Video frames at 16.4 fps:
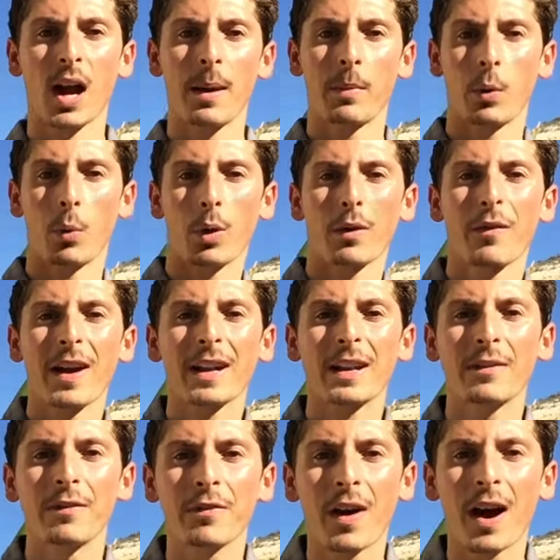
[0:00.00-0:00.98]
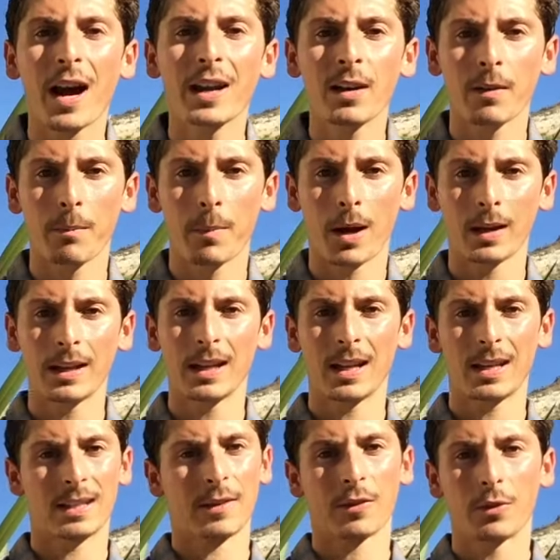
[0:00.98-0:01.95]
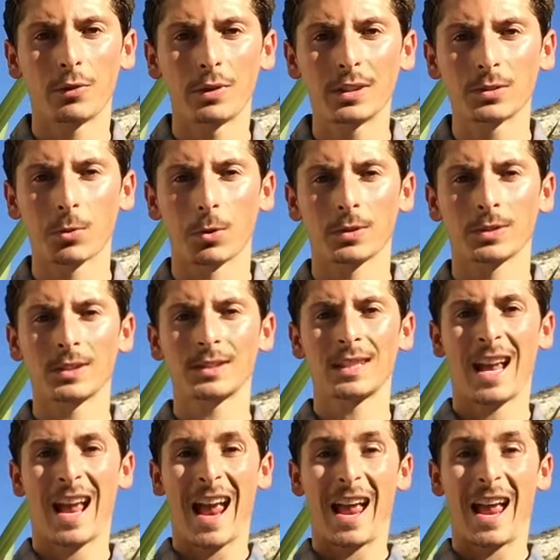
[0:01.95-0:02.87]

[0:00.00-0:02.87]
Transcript: time, but what if I can find money and different resources